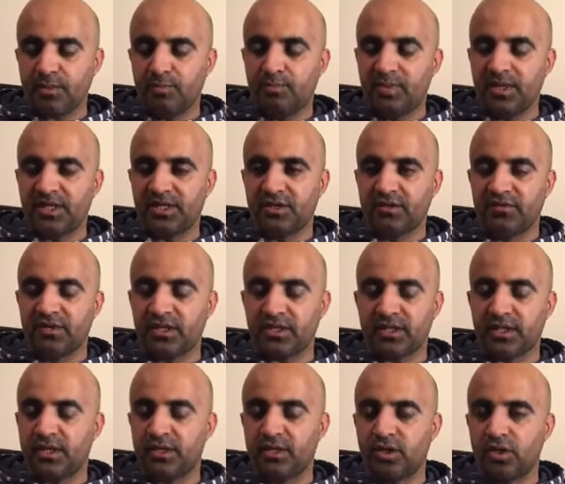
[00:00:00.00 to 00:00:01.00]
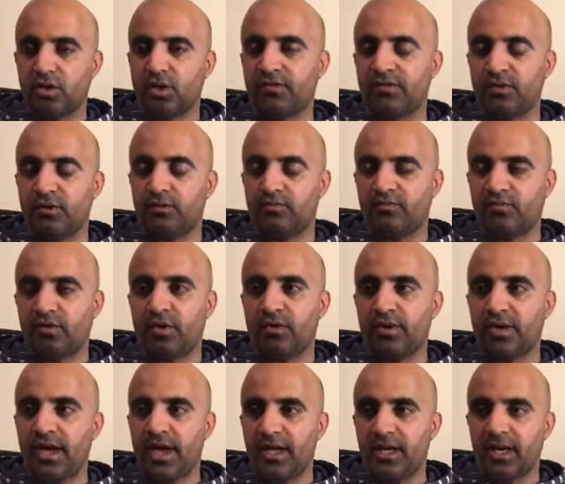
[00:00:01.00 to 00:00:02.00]
bits of it's going to go off to
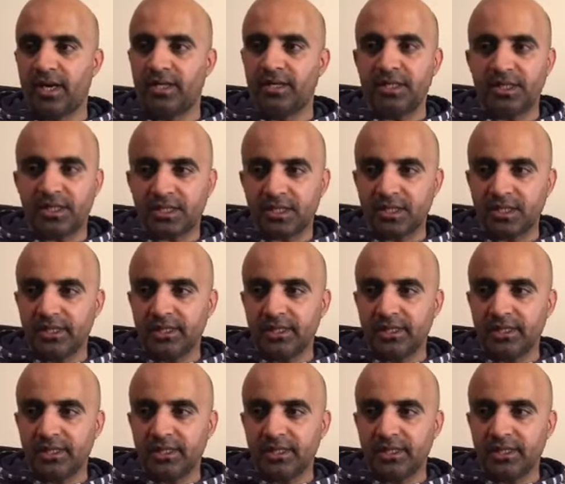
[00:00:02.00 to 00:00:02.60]
foreign airlines